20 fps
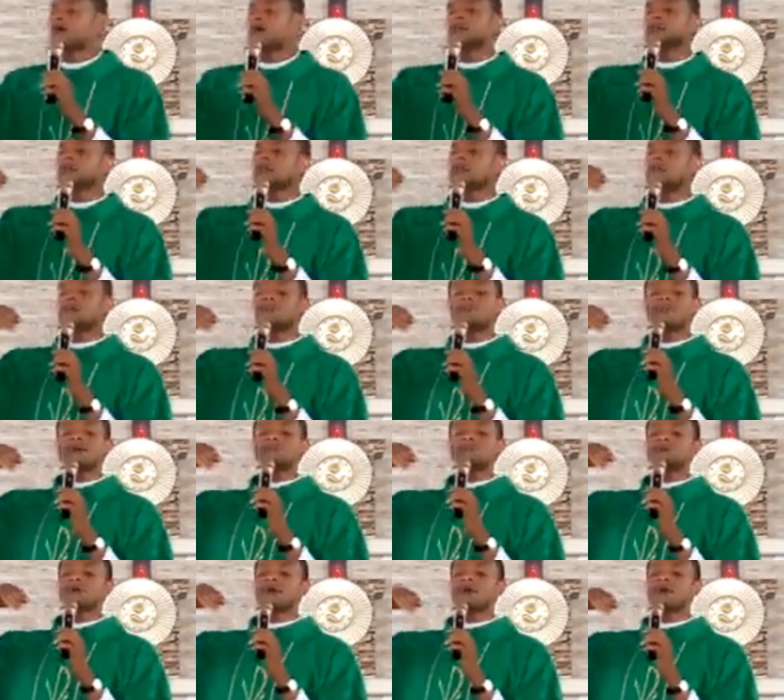All the
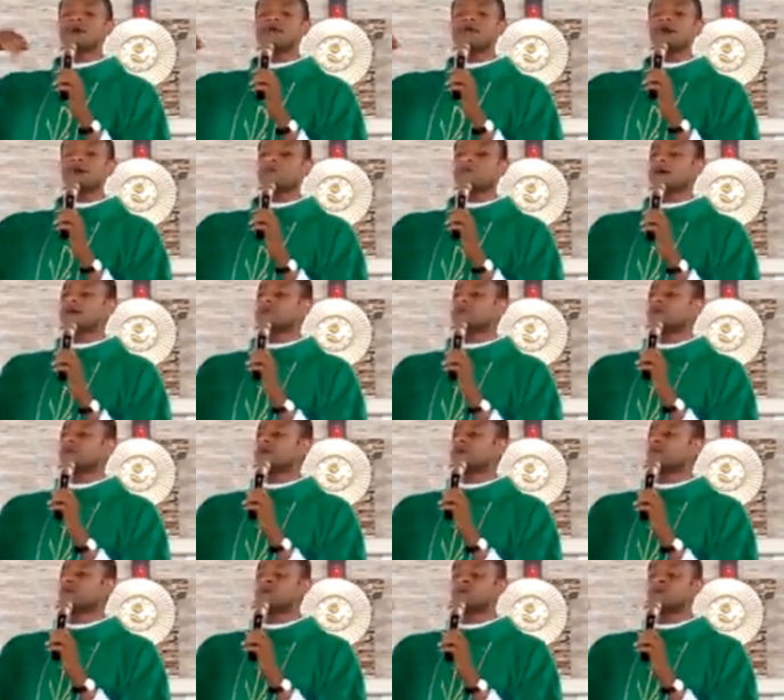deliverance you are running about
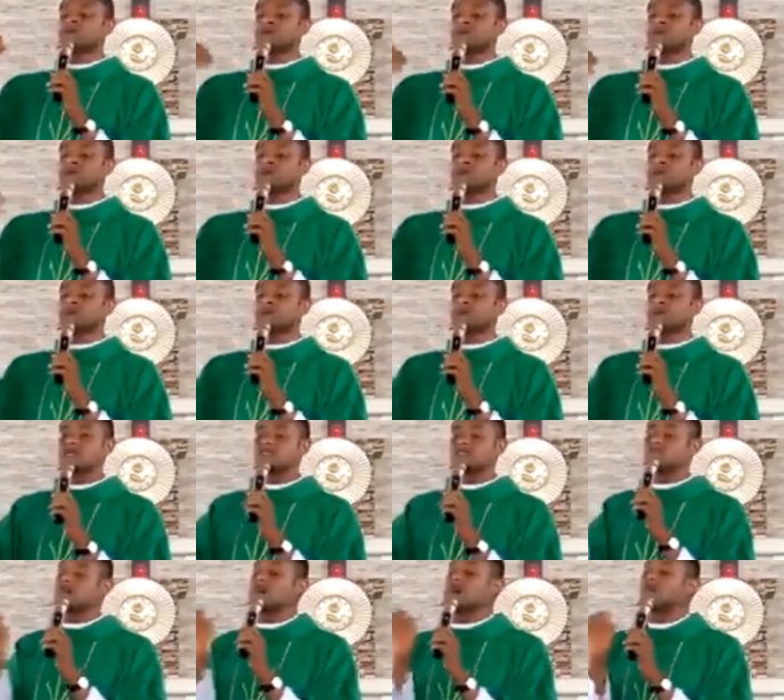for people to release your
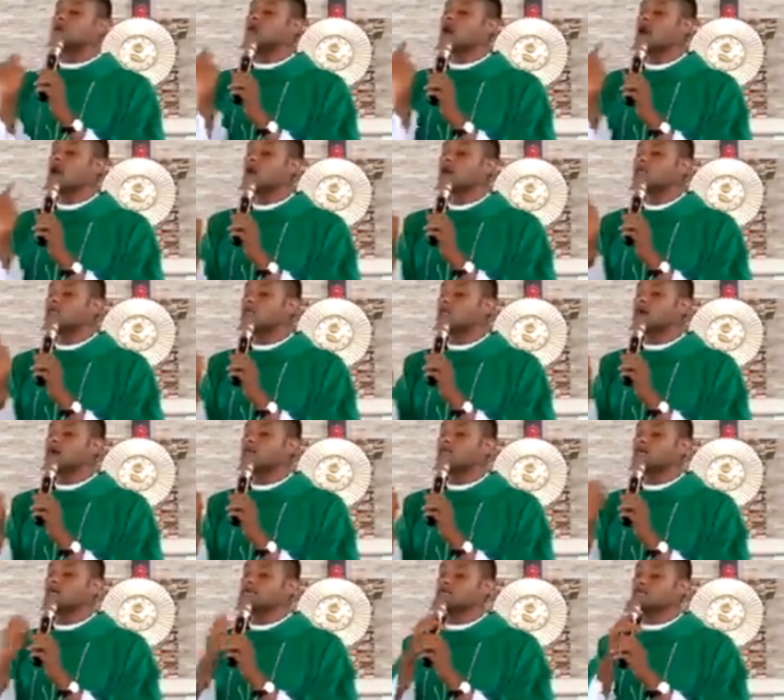destiny. Those who are holding
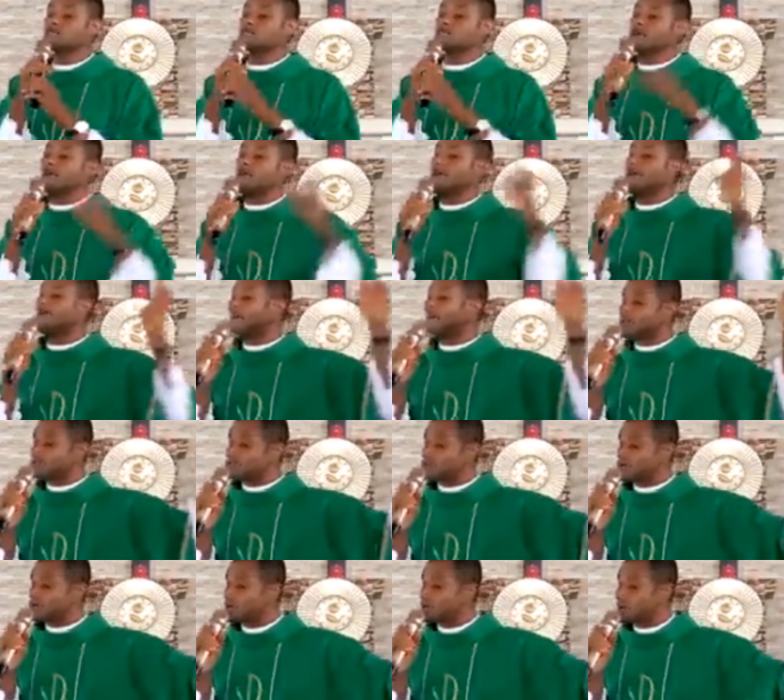your destiny, they are in
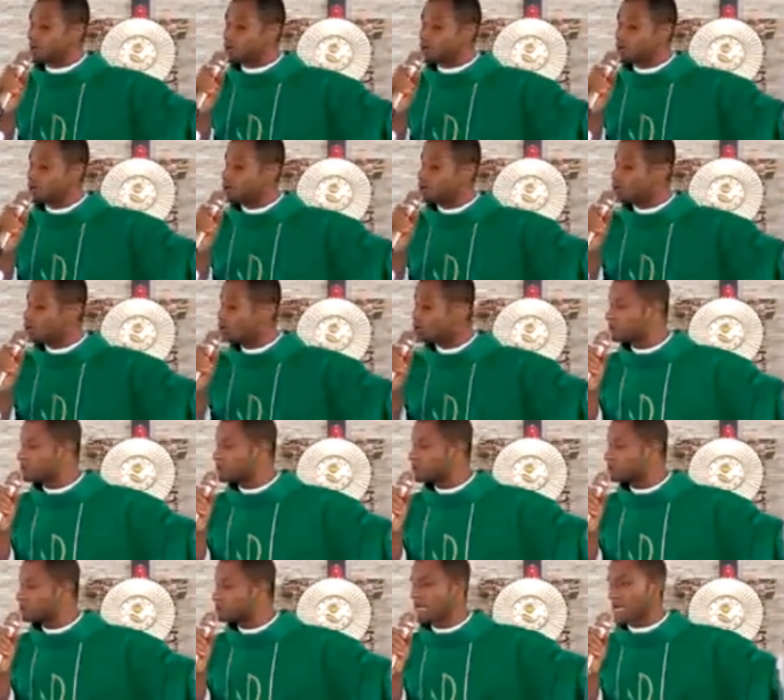Asoroku.
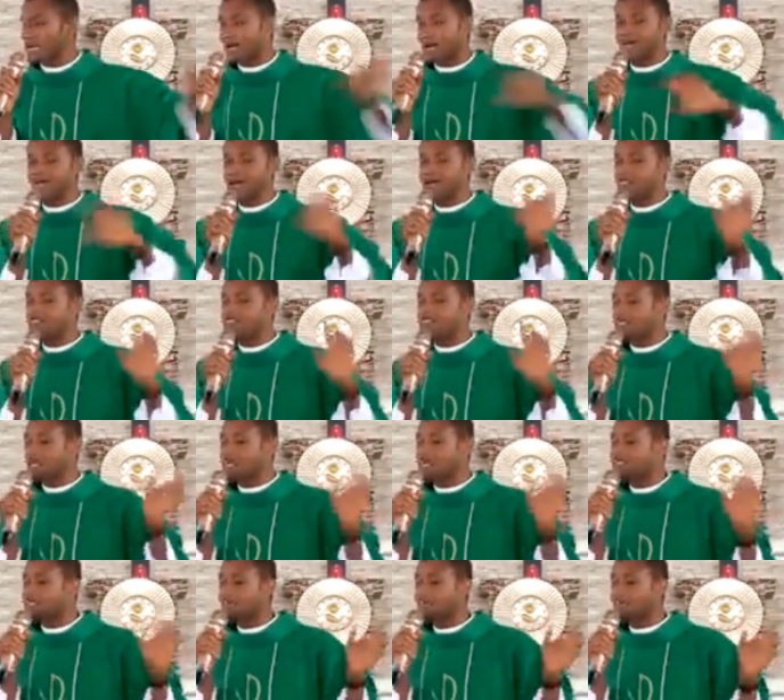I am very
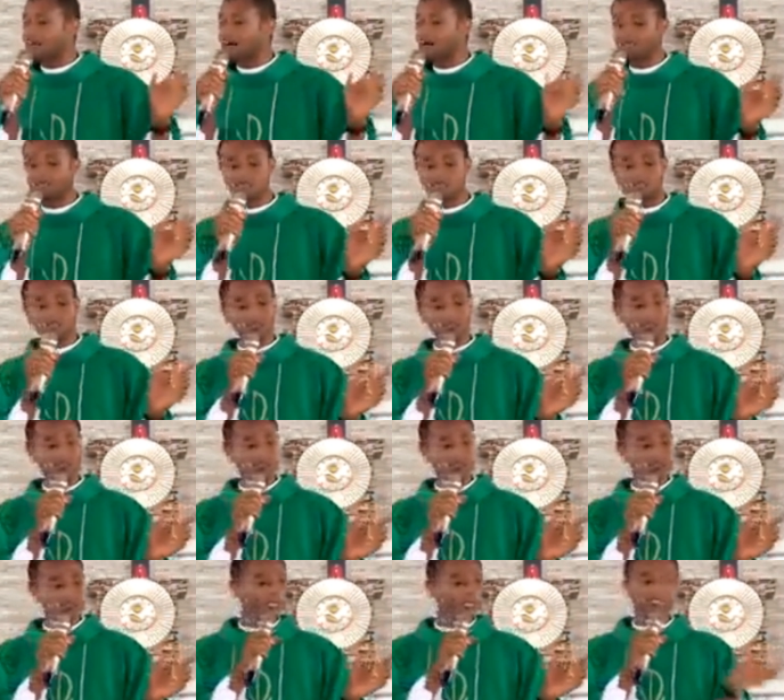serious about it.
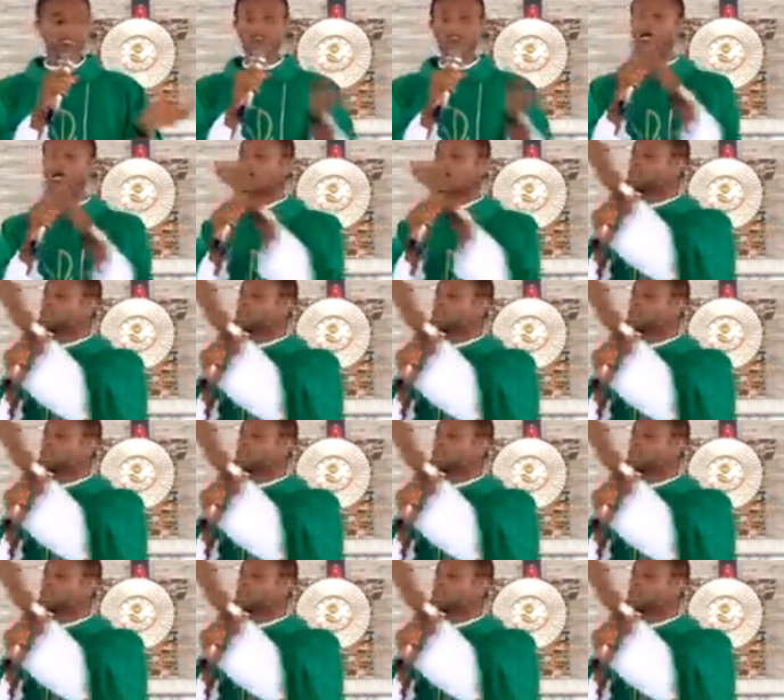It's